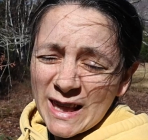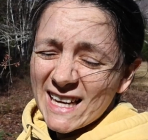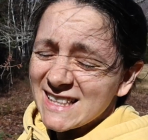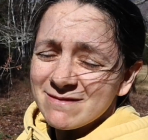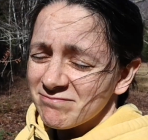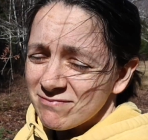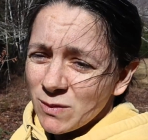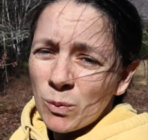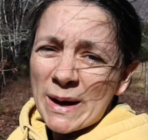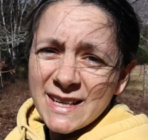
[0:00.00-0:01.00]
like
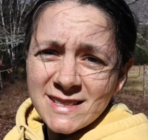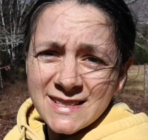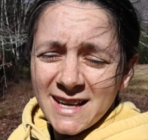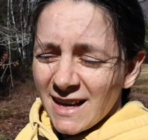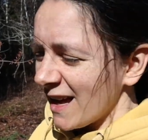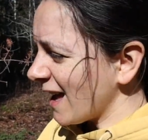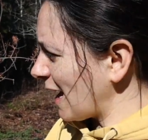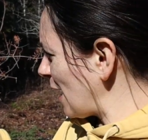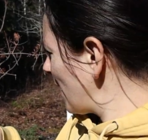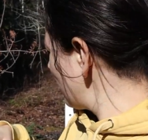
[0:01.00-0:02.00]
weeks.
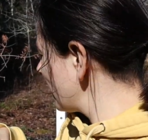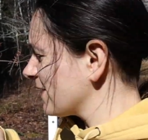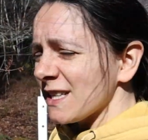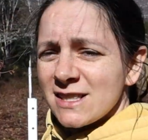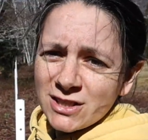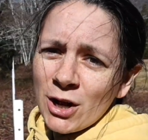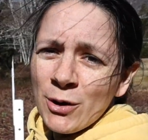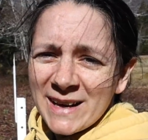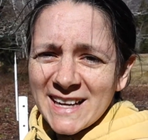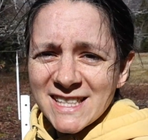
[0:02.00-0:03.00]
If it's not
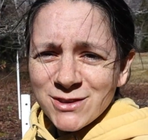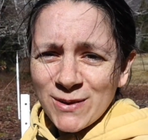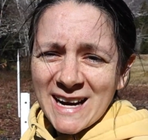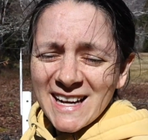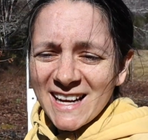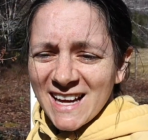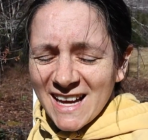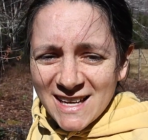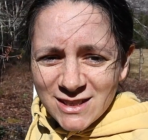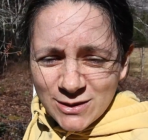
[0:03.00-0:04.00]
snowing, it's raining.
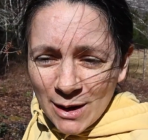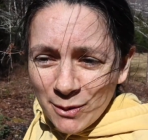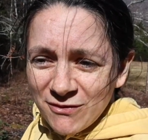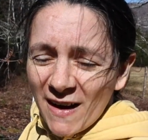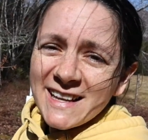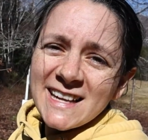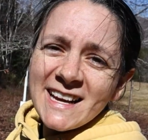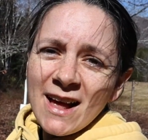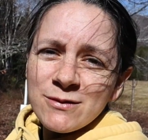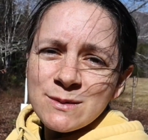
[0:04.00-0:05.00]
So now we
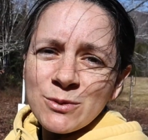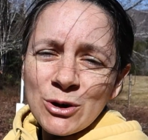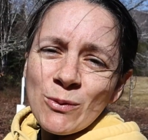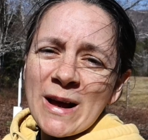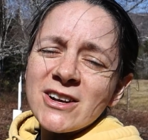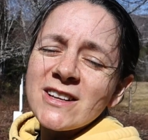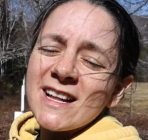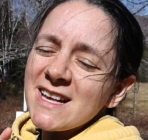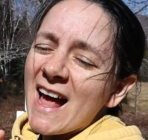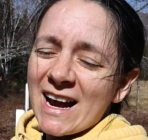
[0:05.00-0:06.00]
finally have some good weather
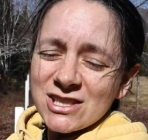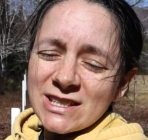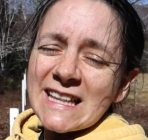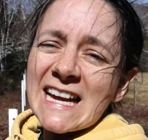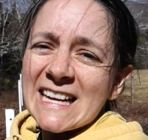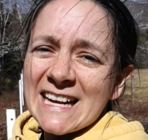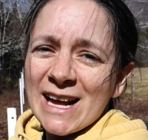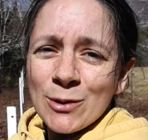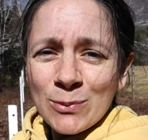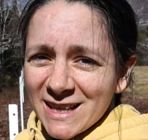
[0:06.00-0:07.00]
that's actually landing
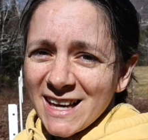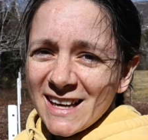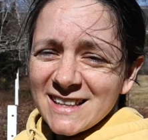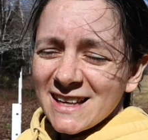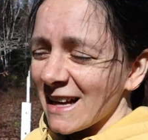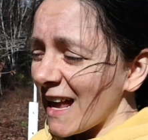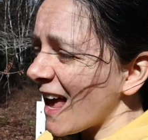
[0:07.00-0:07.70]
on a weekend, and I